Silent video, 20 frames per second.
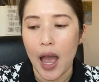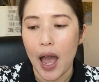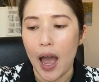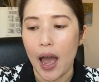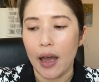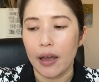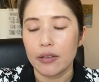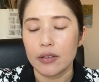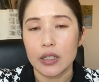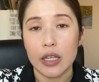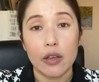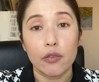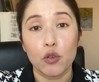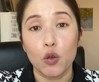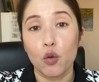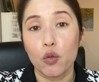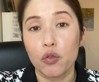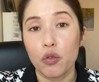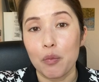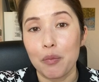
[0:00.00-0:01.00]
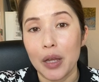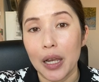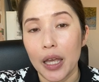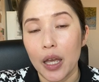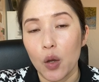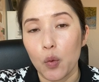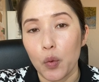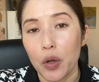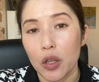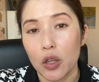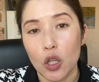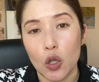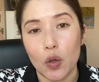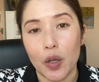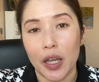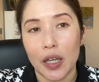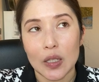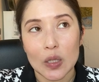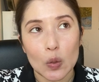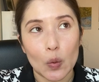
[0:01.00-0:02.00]
and if you're familiar with
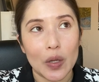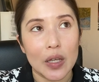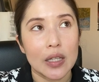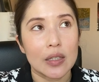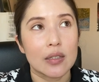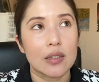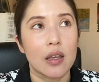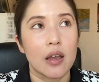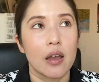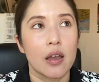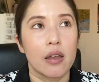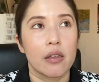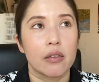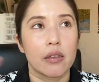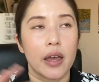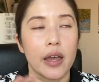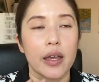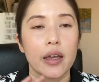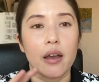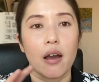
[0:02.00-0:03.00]
UK sweets, they